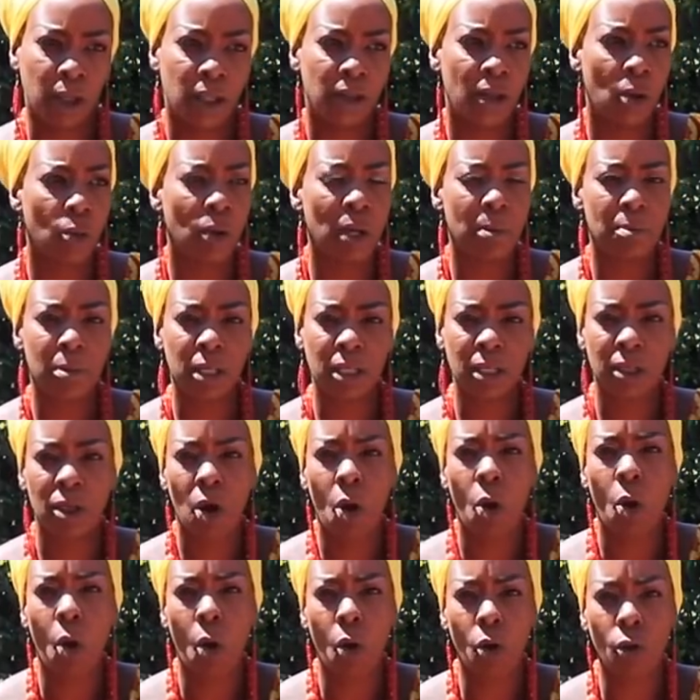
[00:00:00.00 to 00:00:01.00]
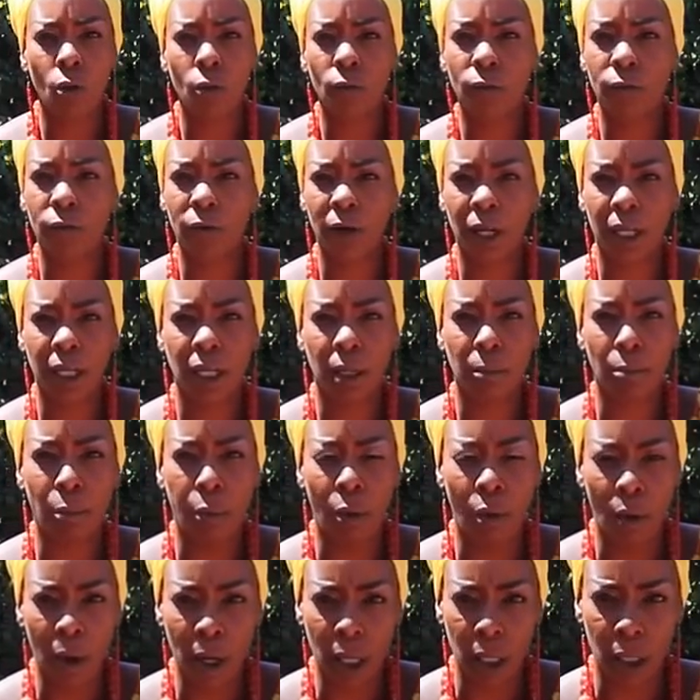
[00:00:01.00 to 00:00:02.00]
that we miss the whole freaking
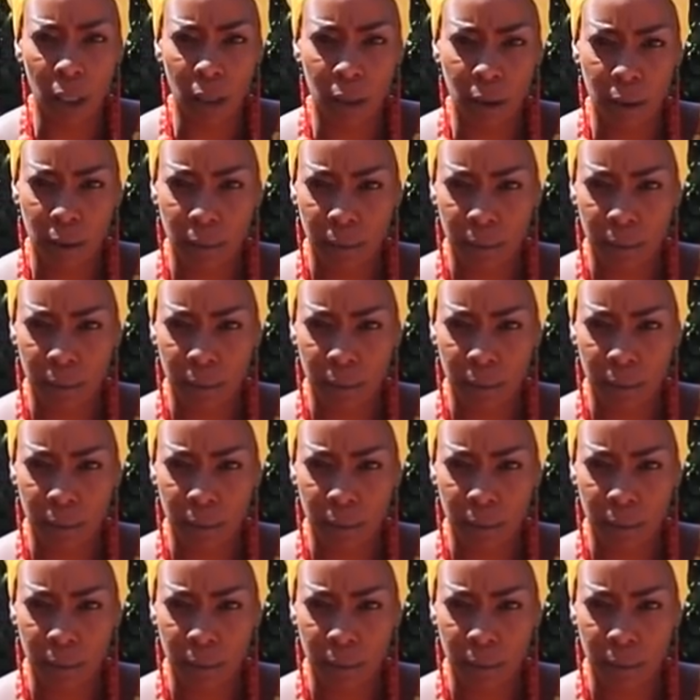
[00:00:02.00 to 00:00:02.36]
point.